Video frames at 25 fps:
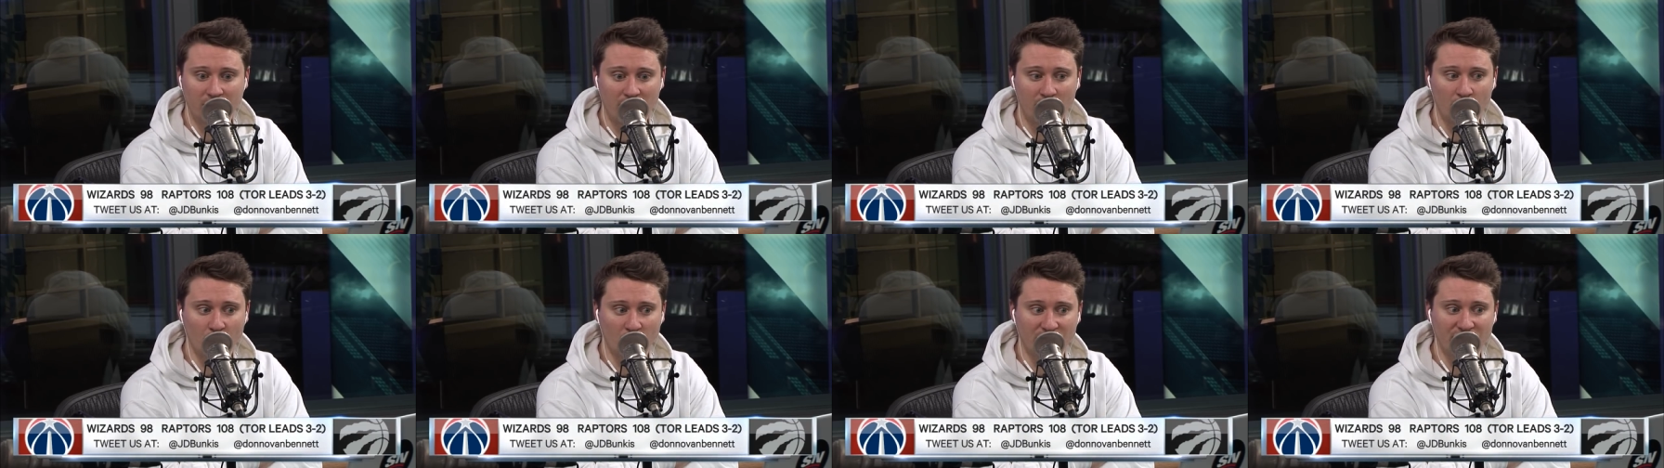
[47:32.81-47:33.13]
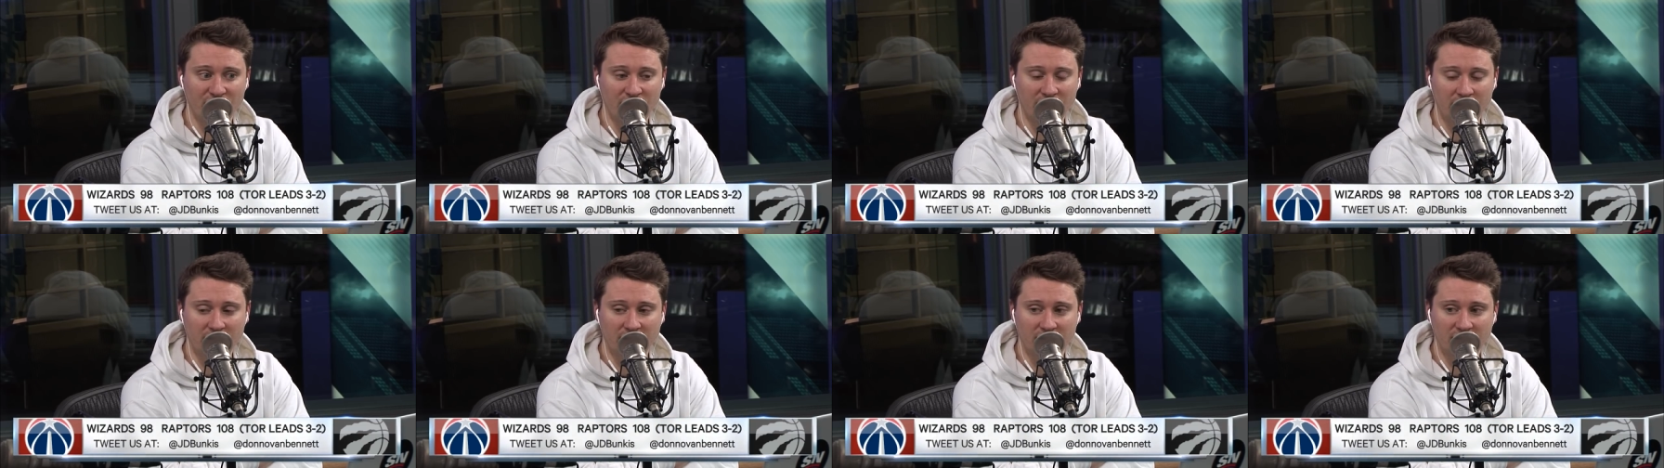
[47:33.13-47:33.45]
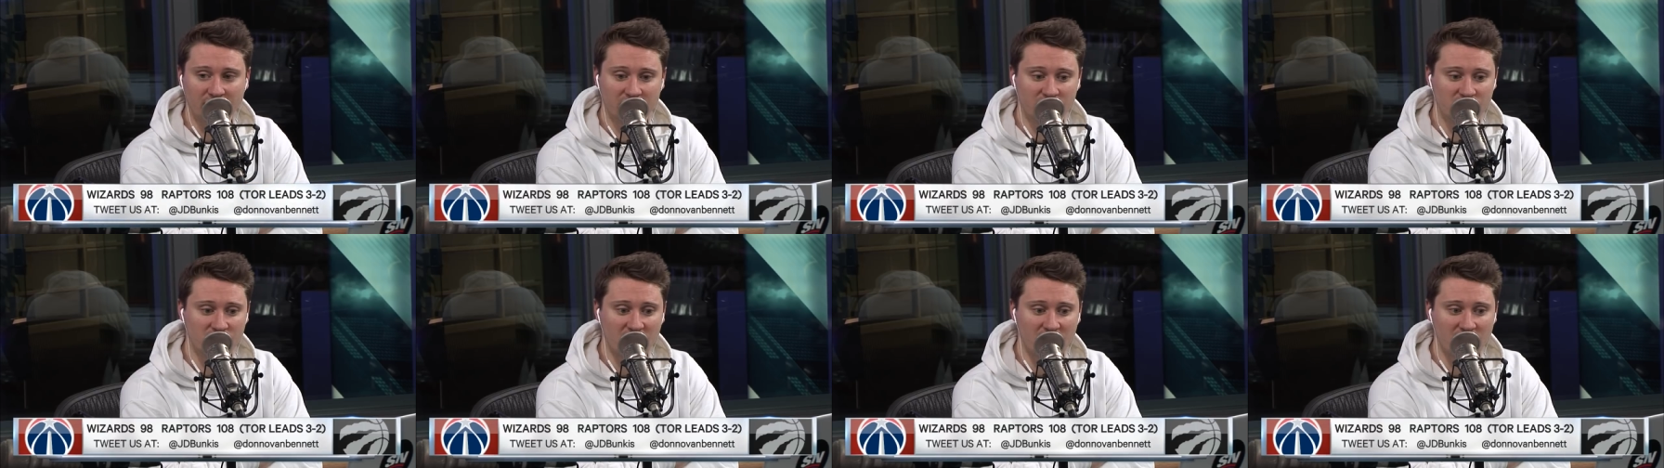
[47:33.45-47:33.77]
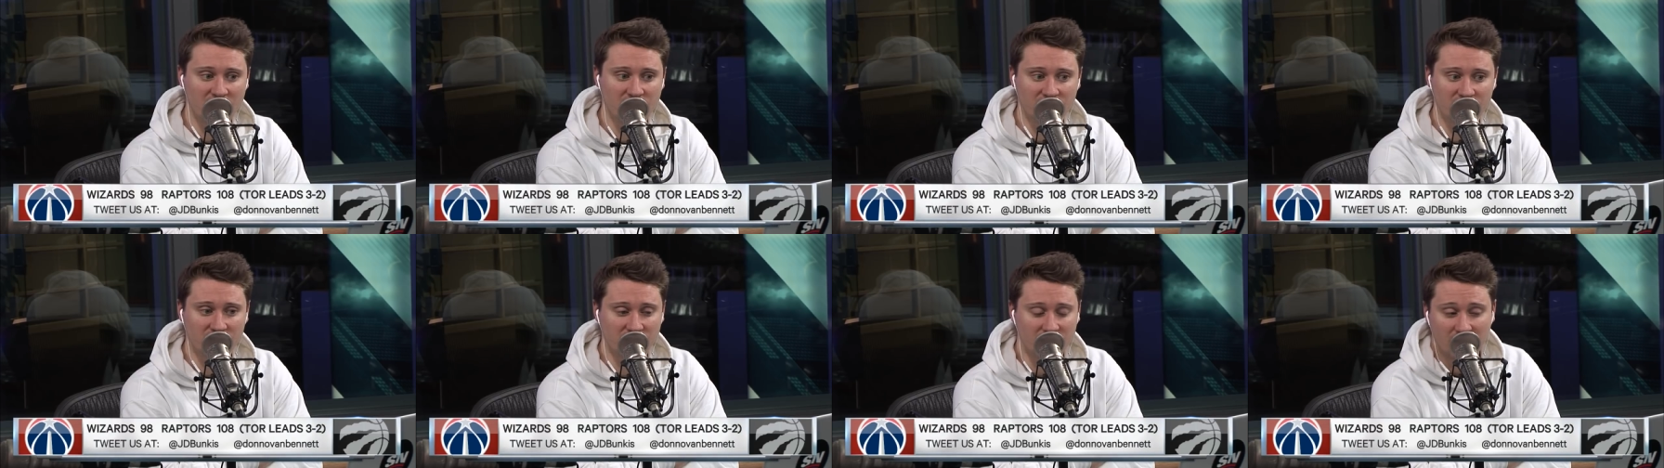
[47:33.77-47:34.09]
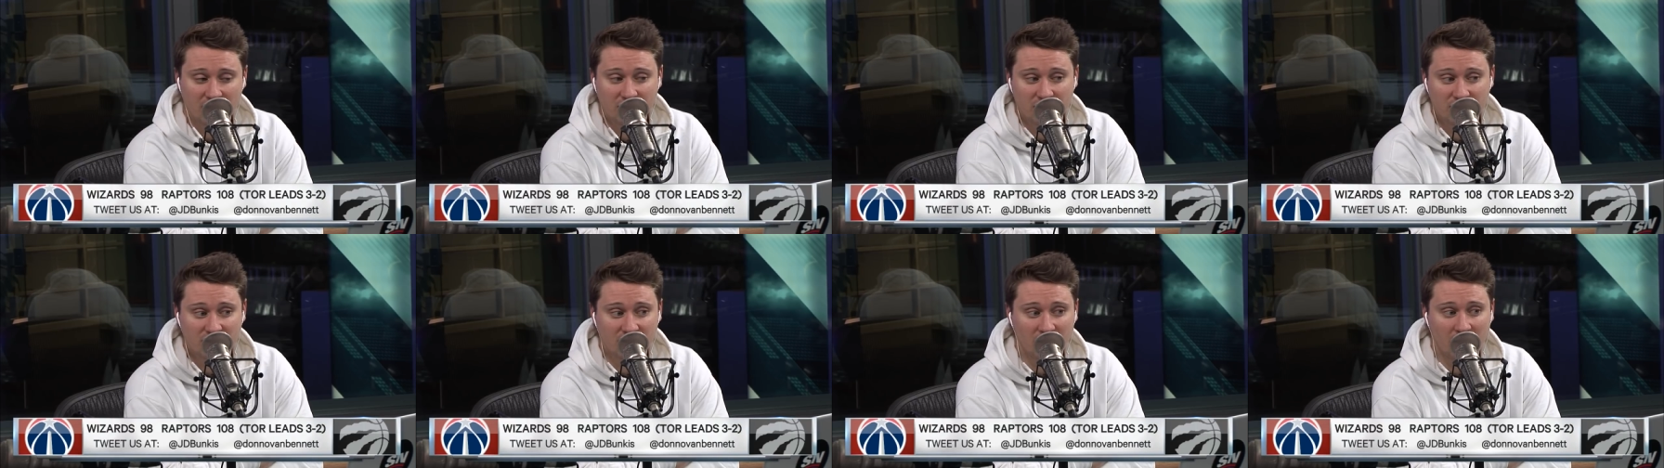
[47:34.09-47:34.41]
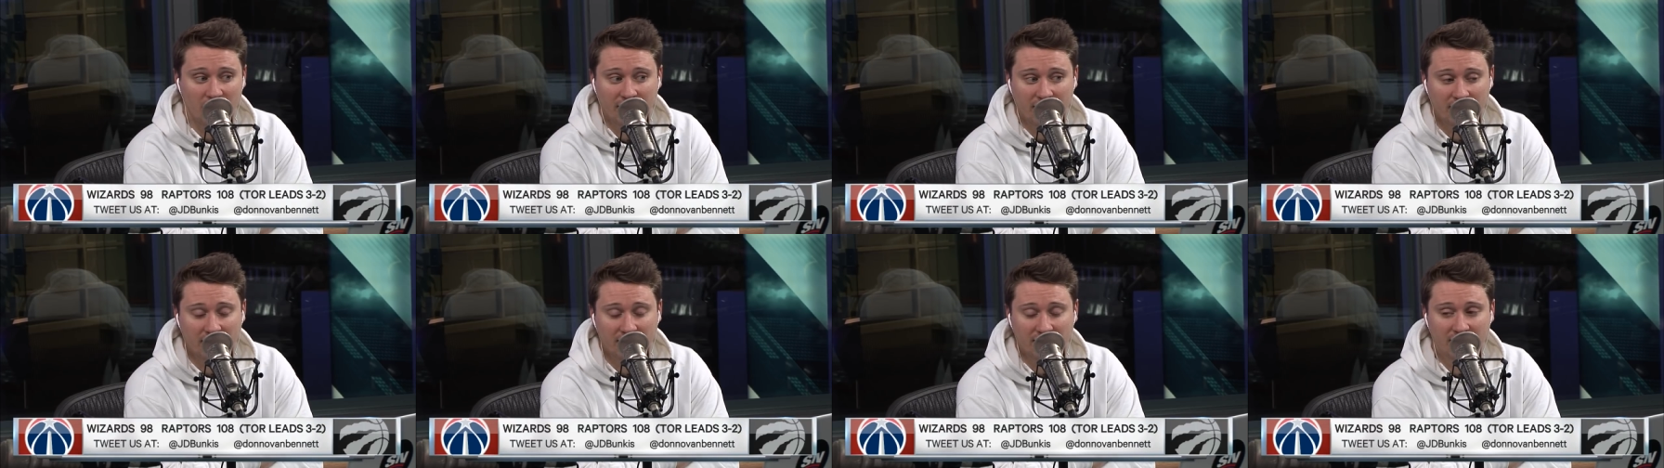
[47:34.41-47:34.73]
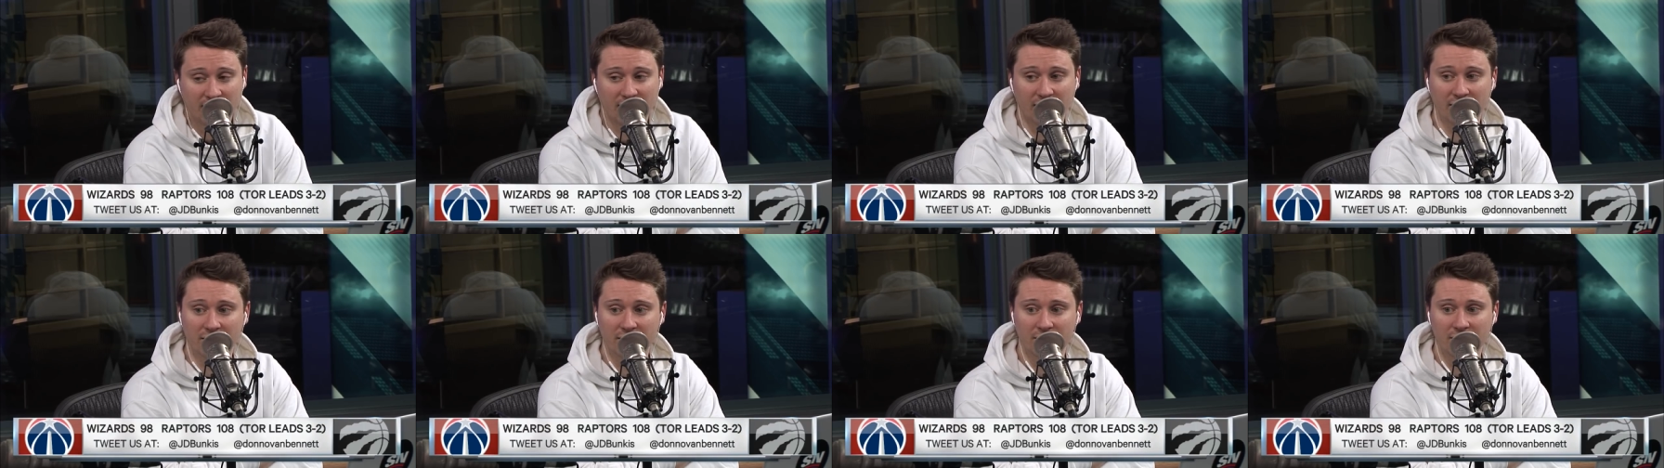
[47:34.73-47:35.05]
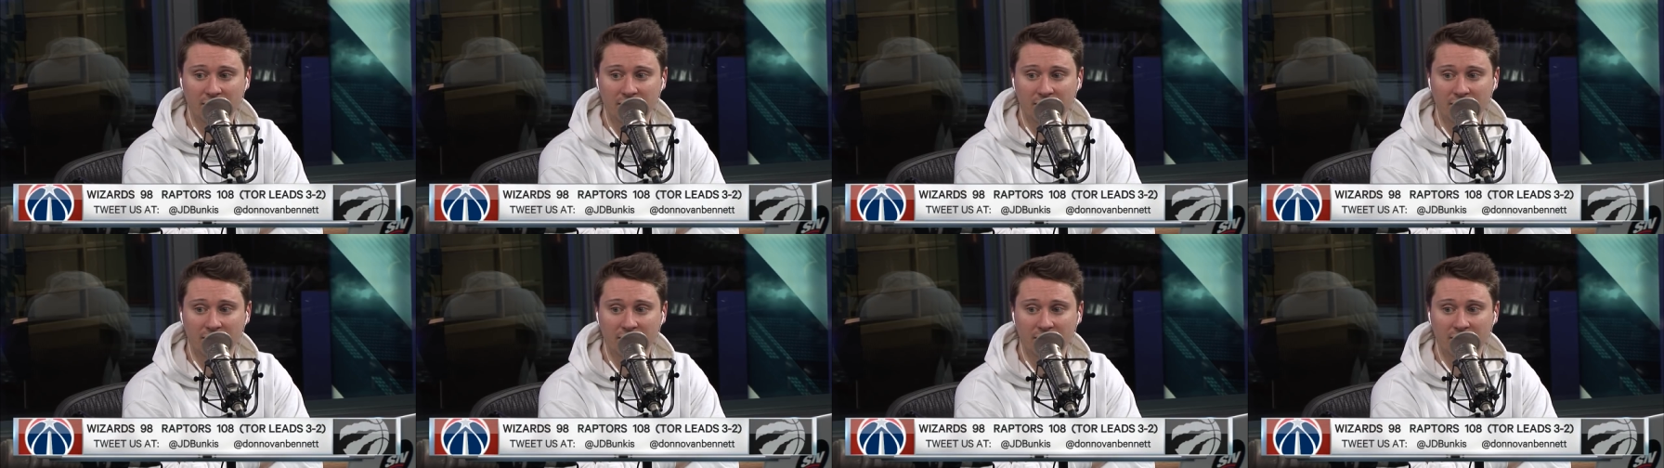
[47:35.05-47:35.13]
and what they needed to change and, and you saw it again tonight.